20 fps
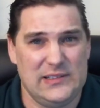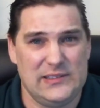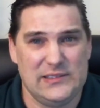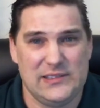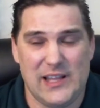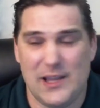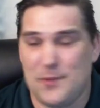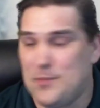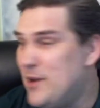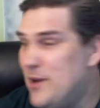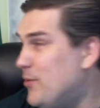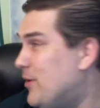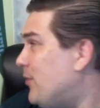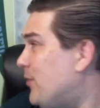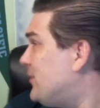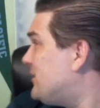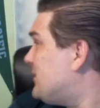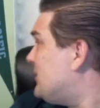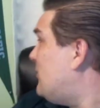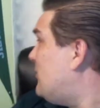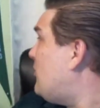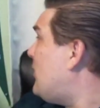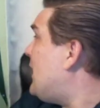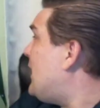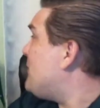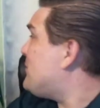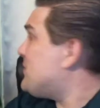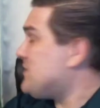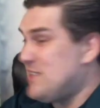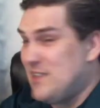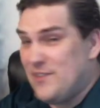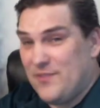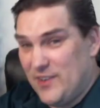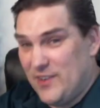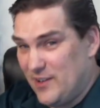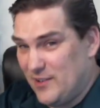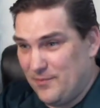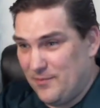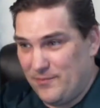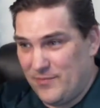Like me when I went to Hawaii Pacific.
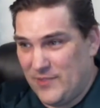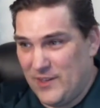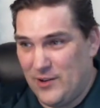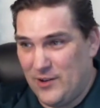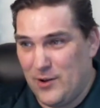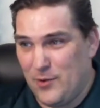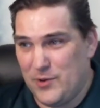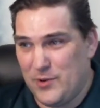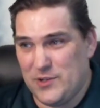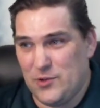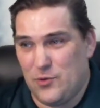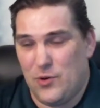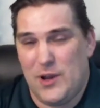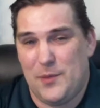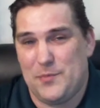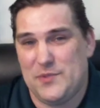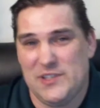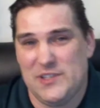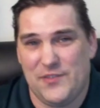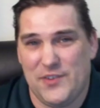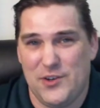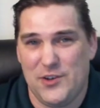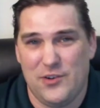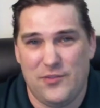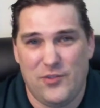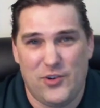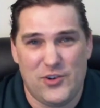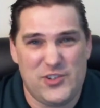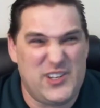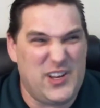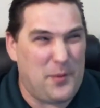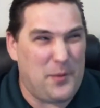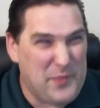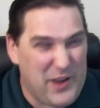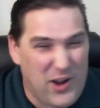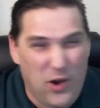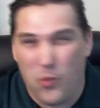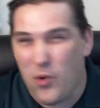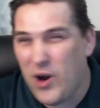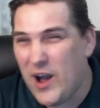You know, I went to Hawaii Pacific University. I mean,
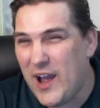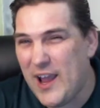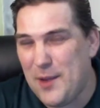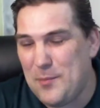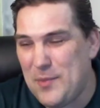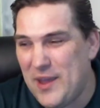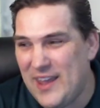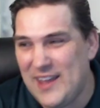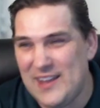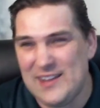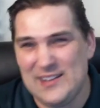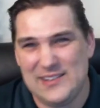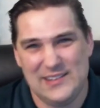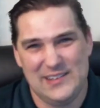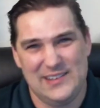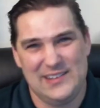Hawaii, man.